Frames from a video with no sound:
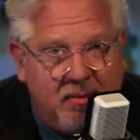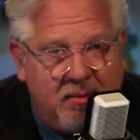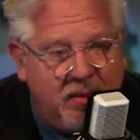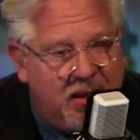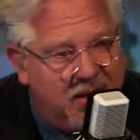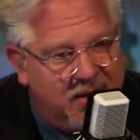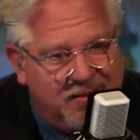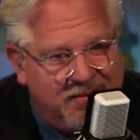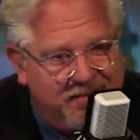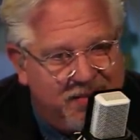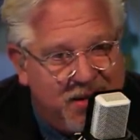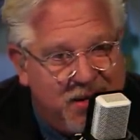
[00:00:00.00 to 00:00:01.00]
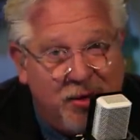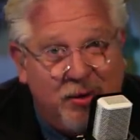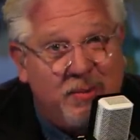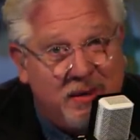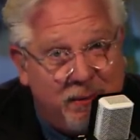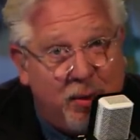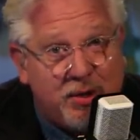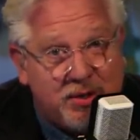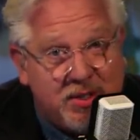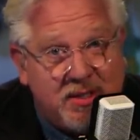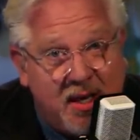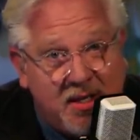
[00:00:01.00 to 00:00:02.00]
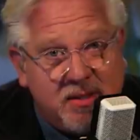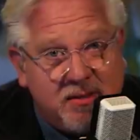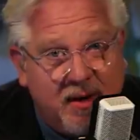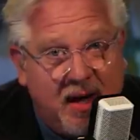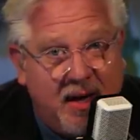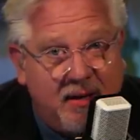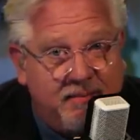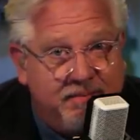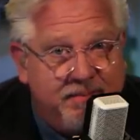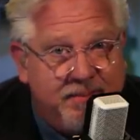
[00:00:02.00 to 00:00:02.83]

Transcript: well, you'd be forced to testify.